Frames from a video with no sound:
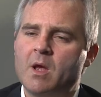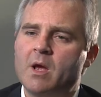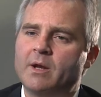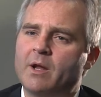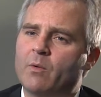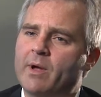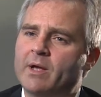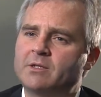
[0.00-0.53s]

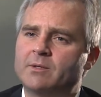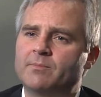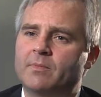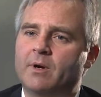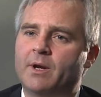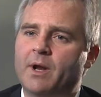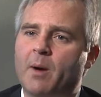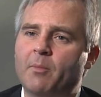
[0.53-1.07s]
Now we asked
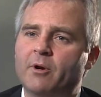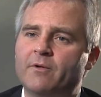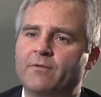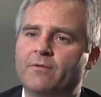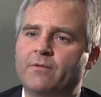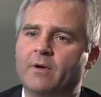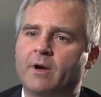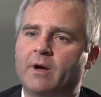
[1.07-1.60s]
a number
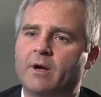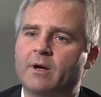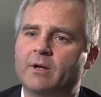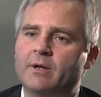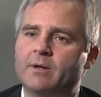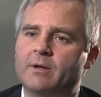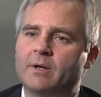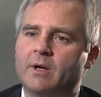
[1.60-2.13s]
of
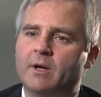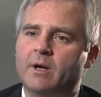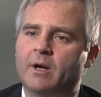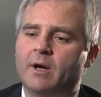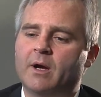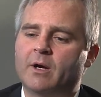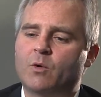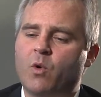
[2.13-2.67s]

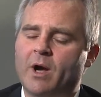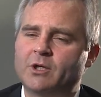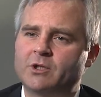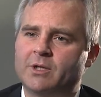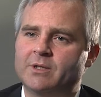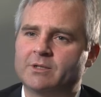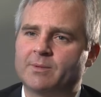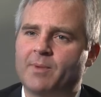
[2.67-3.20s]

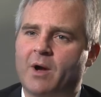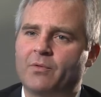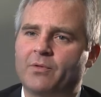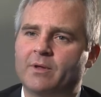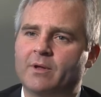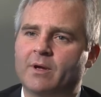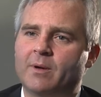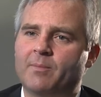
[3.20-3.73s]
questions about
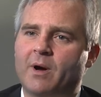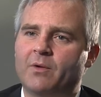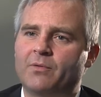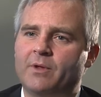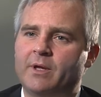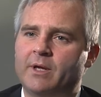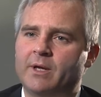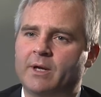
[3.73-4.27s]

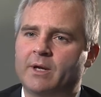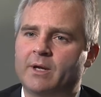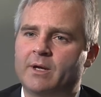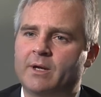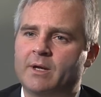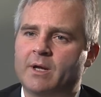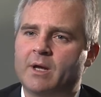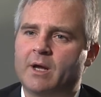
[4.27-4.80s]
the
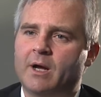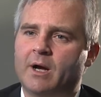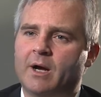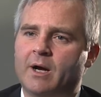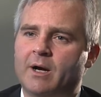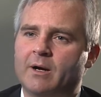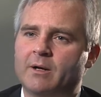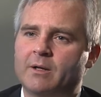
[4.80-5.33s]

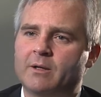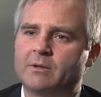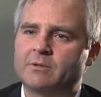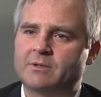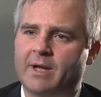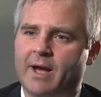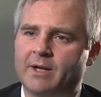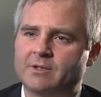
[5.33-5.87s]

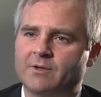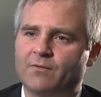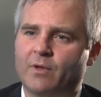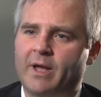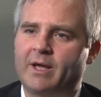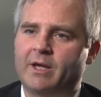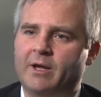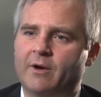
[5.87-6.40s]
status of
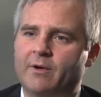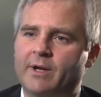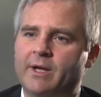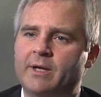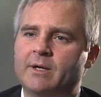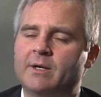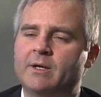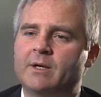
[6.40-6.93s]
Lake
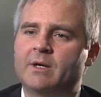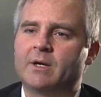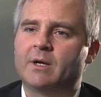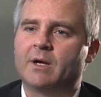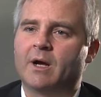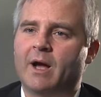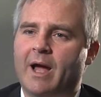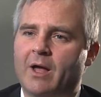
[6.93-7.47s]
Erie
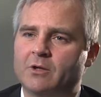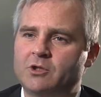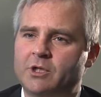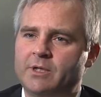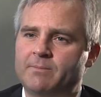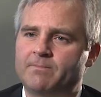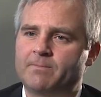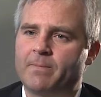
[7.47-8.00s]

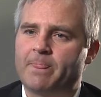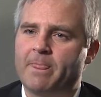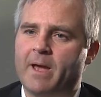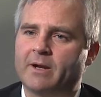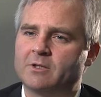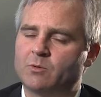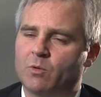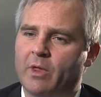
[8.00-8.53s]
algae
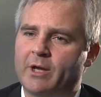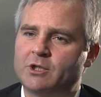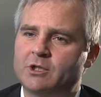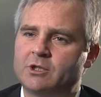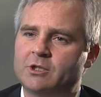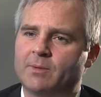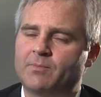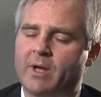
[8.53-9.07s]
and its
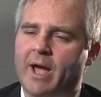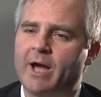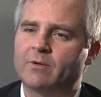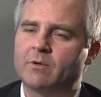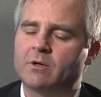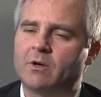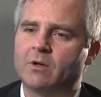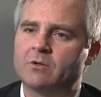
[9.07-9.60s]
relationship to
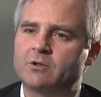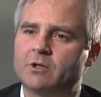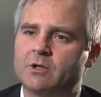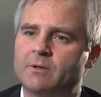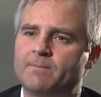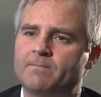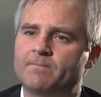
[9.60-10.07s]
agriculture.